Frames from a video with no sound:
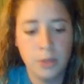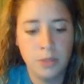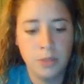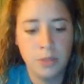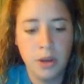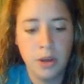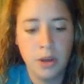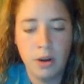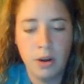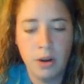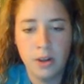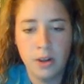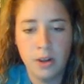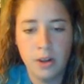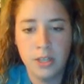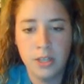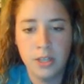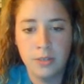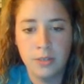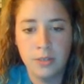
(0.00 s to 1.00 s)
to better
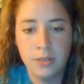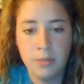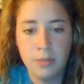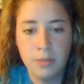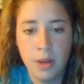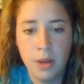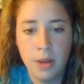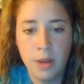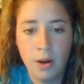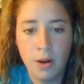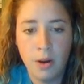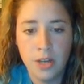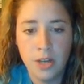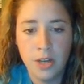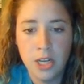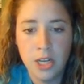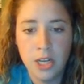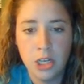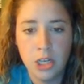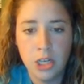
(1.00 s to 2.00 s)
ourselves and better our
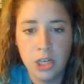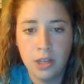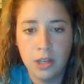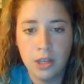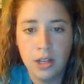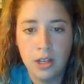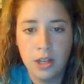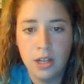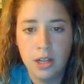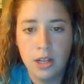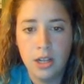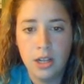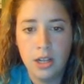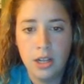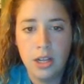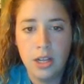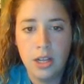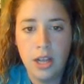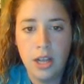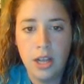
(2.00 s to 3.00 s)
teaching.
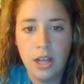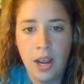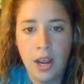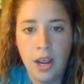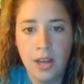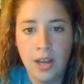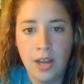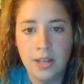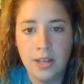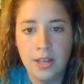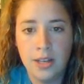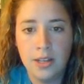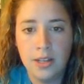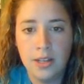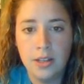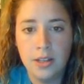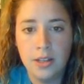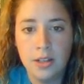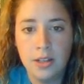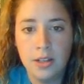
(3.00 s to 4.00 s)
And
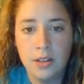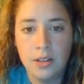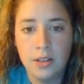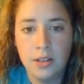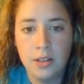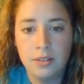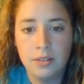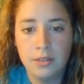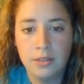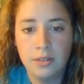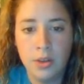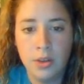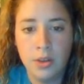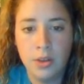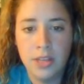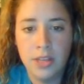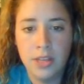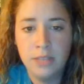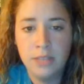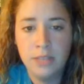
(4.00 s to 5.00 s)

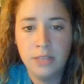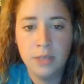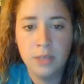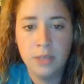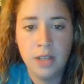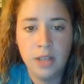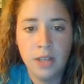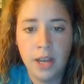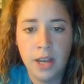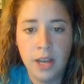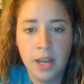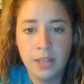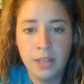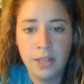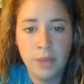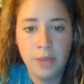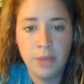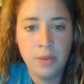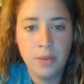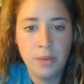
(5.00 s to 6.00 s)
on this one, I
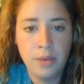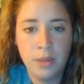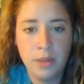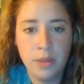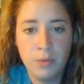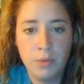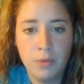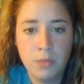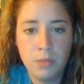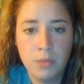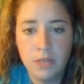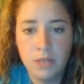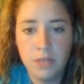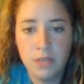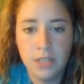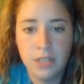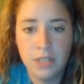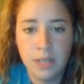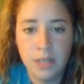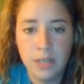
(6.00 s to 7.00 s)
explained what the
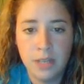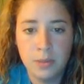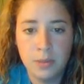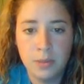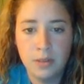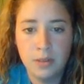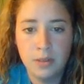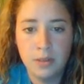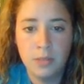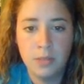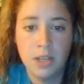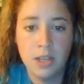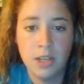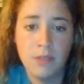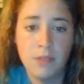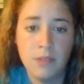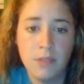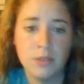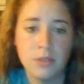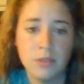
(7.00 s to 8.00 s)
formative assessment, what the
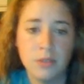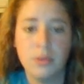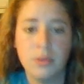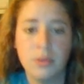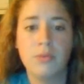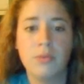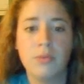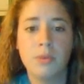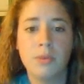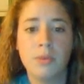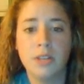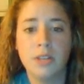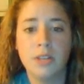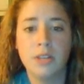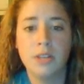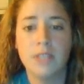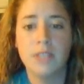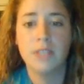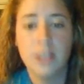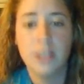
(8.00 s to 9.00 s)
difference between
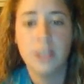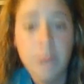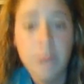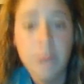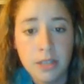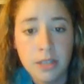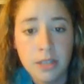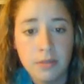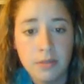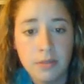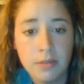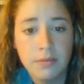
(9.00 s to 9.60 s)
formative and summative